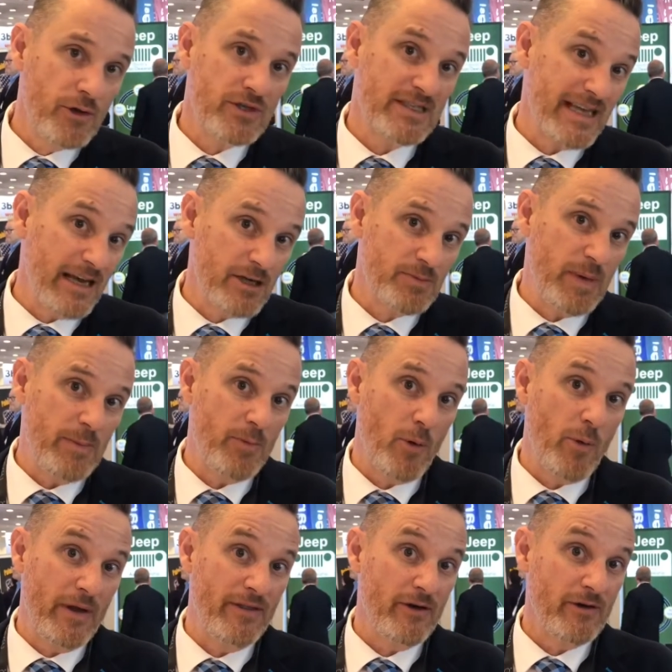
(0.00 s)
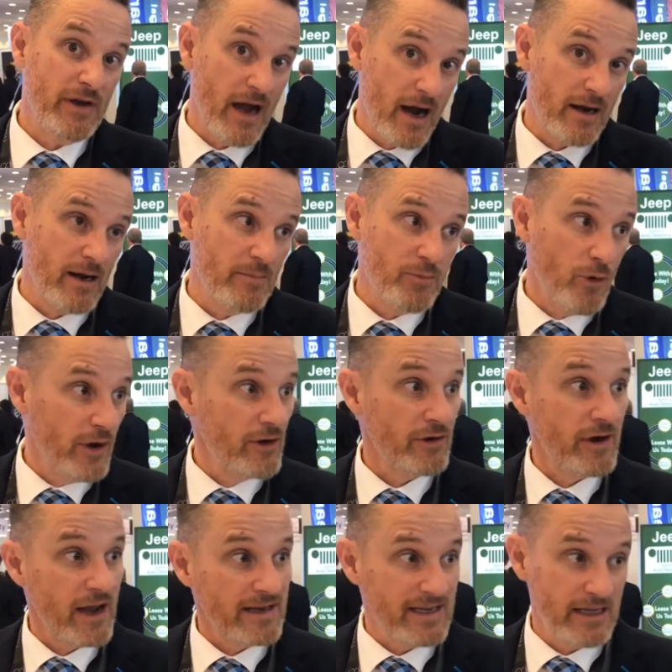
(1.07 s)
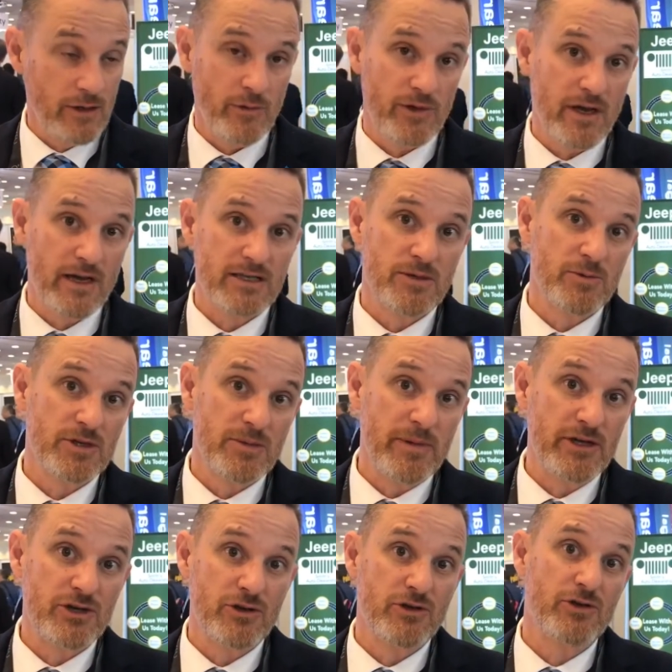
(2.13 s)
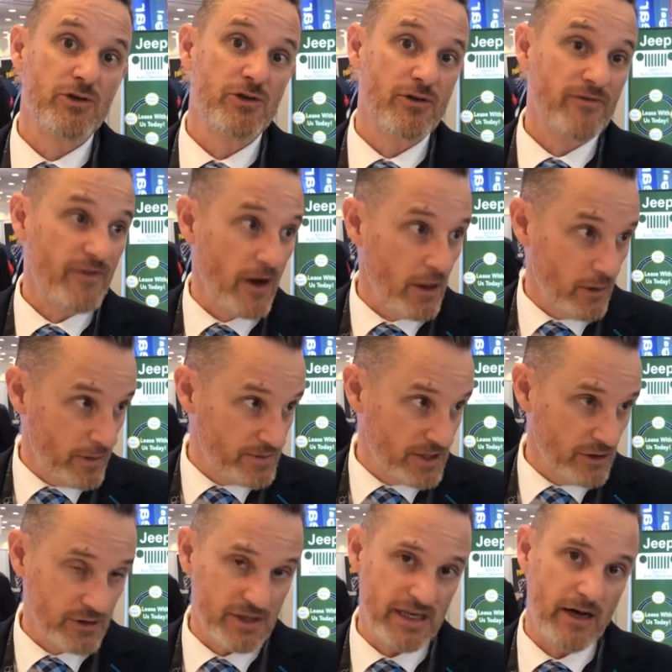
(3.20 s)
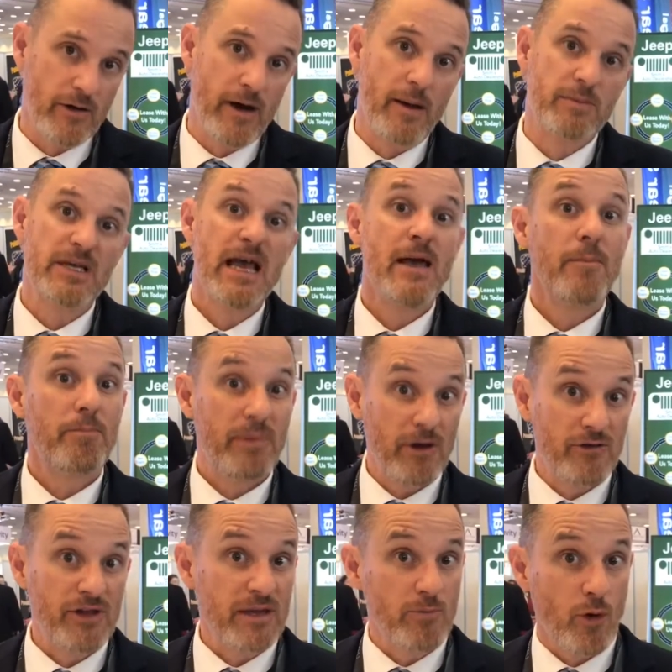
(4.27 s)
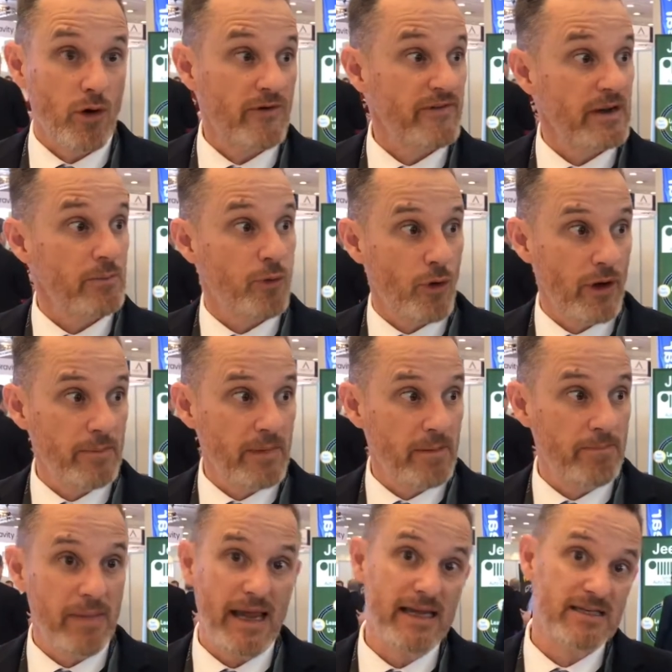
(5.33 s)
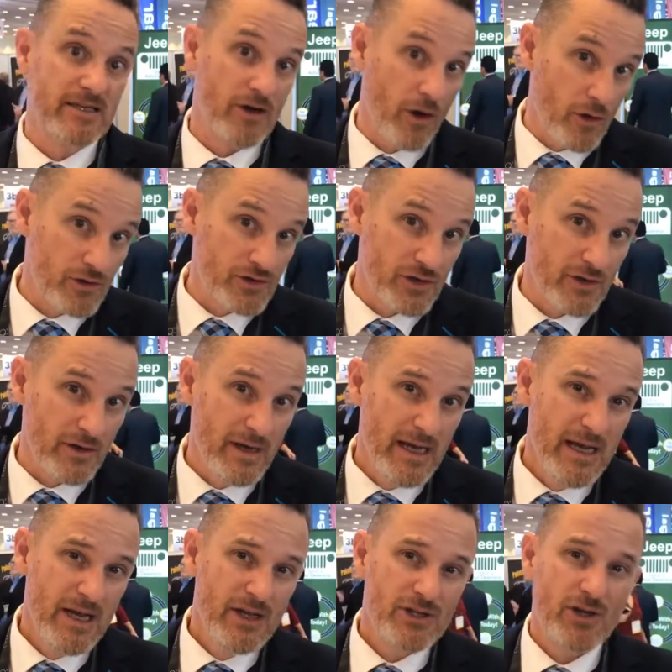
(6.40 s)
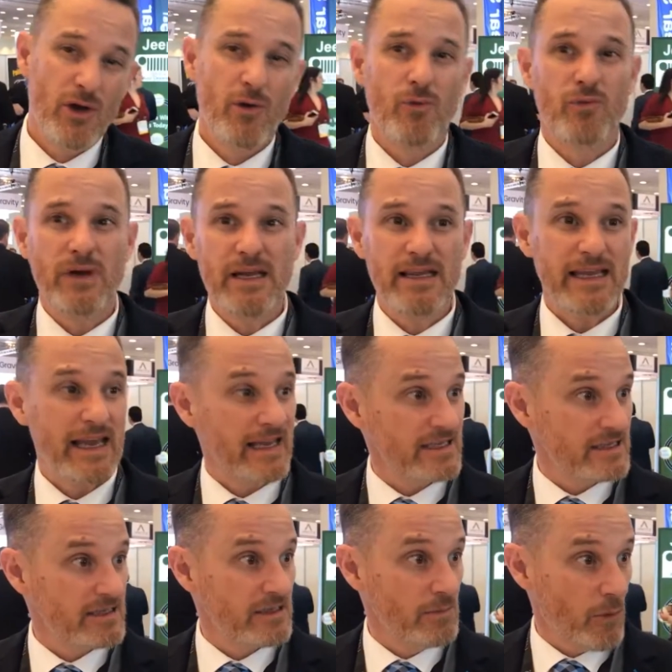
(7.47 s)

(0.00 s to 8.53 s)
salespeople when they're not on point or not dealing with customers to make sure they're doing their follow-ups and their CRMs, building more of an appointment-based culture. So really, as the